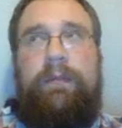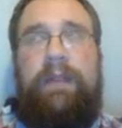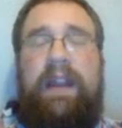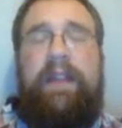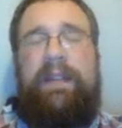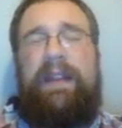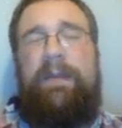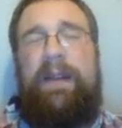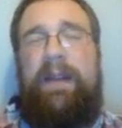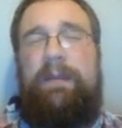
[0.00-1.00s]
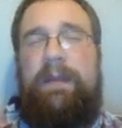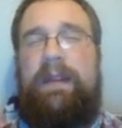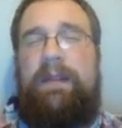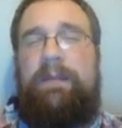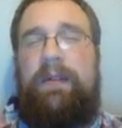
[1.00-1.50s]
now that I think about it, maybe
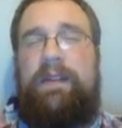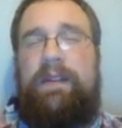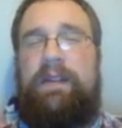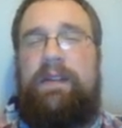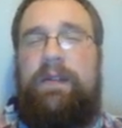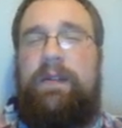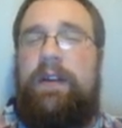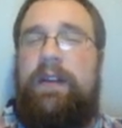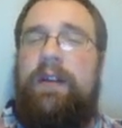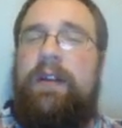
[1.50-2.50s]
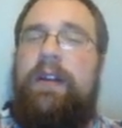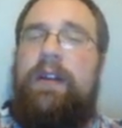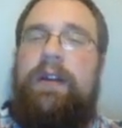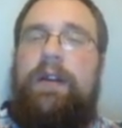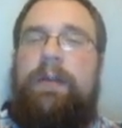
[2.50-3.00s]
the bonus isn't too good.
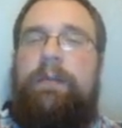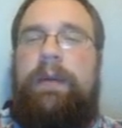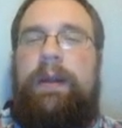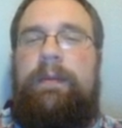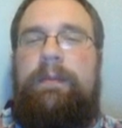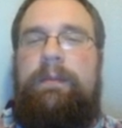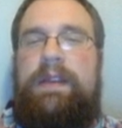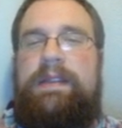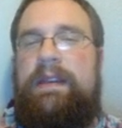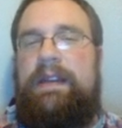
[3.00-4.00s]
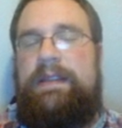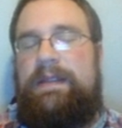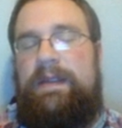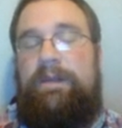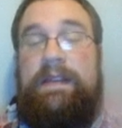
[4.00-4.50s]
But it's a nice
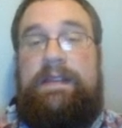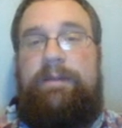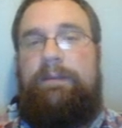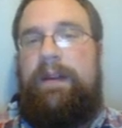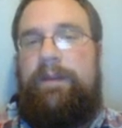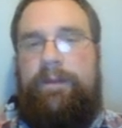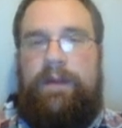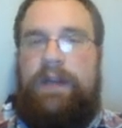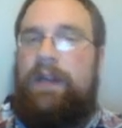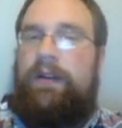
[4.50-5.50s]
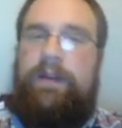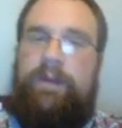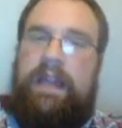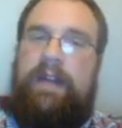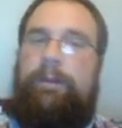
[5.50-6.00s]
defensive buff where if
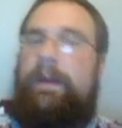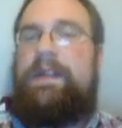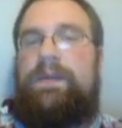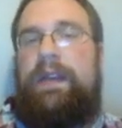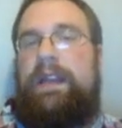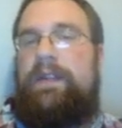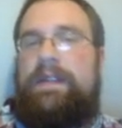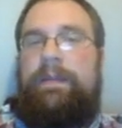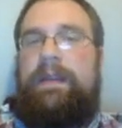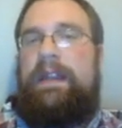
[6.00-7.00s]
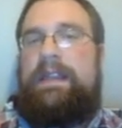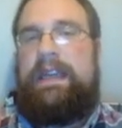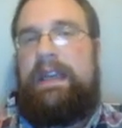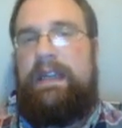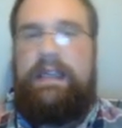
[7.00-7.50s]
they have a minus one hit or something, it's
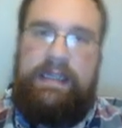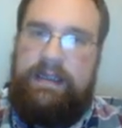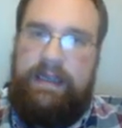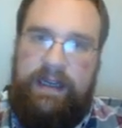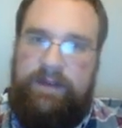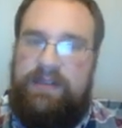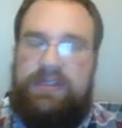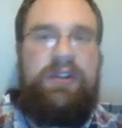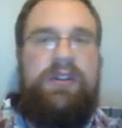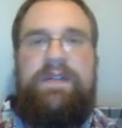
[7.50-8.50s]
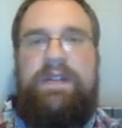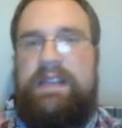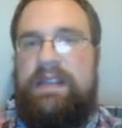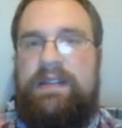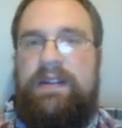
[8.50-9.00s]
like, I have the Scourge of
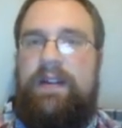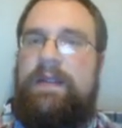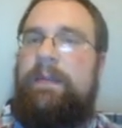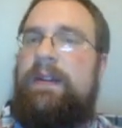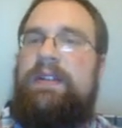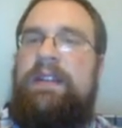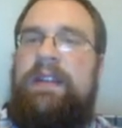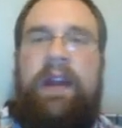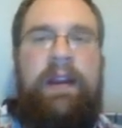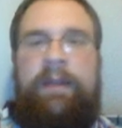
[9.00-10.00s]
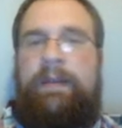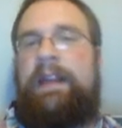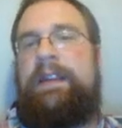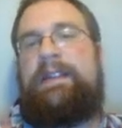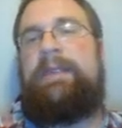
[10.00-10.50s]
Distant Stars. I'm actually not on a
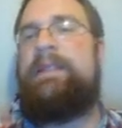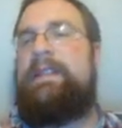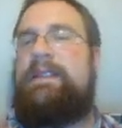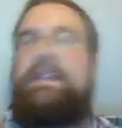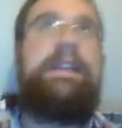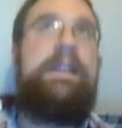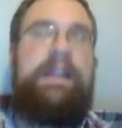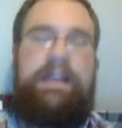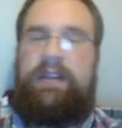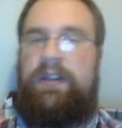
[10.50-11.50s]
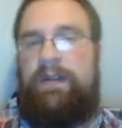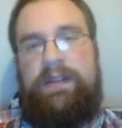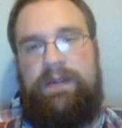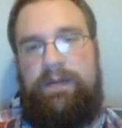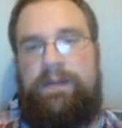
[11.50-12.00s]
minus. I'm still hitting you on
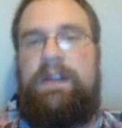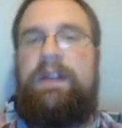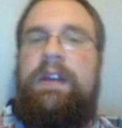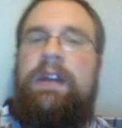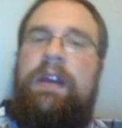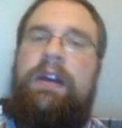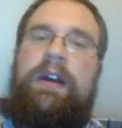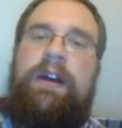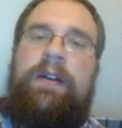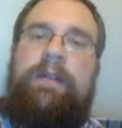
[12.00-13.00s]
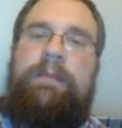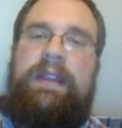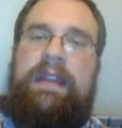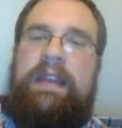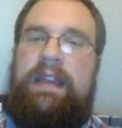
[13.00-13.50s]
twos.
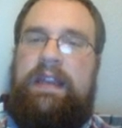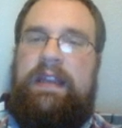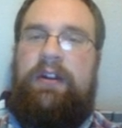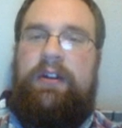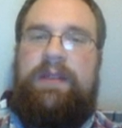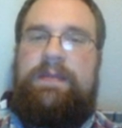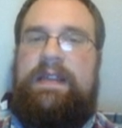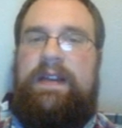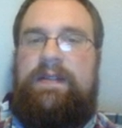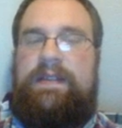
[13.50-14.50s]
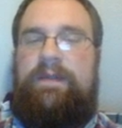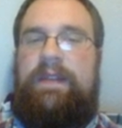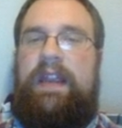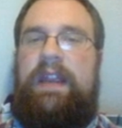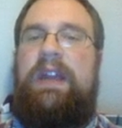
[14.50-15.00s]
But then they can hurt themselves if
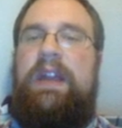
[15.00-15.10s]
they